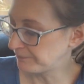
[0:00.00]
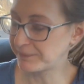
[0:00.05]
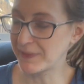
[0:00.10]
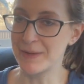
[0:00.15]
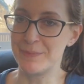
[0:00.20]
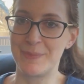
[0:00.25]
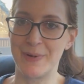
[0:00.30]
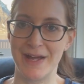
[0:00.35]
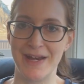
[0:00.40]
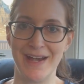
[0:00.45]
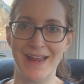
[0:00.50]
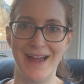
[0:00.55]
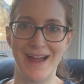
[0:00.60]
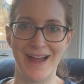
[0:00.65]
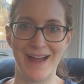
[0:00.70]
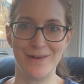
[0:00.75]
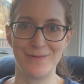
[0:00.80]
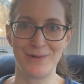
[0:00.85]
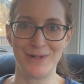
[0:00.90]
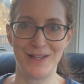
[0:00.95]
But
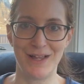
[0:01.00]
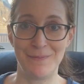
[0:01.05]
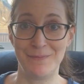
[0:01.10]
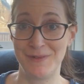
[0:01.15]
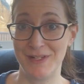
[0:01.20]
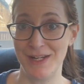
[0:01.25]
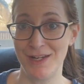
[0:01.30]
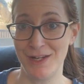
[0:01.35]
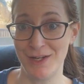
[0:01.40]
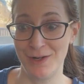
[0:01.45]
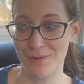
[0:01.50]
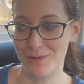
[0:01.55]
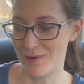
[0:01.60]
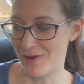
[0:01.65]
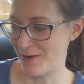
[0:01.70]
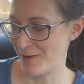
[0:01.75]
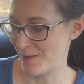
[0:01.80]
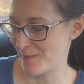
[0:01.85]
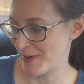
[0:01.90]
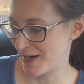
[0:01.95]
I will update you
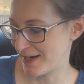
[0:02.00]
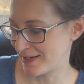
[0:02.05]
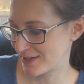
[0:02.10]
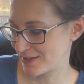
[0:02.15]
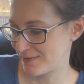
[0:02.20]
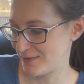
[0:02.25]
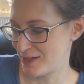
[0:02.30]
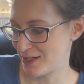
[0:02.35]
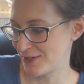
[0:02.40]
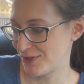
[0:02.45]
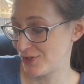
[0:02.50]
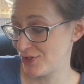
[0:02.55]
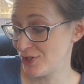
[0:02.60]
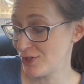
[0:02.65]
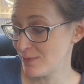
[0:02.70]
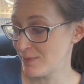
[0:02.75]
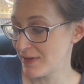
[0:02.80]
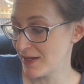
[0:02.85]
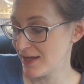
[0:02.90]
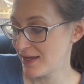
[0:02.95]
on my next floss tube.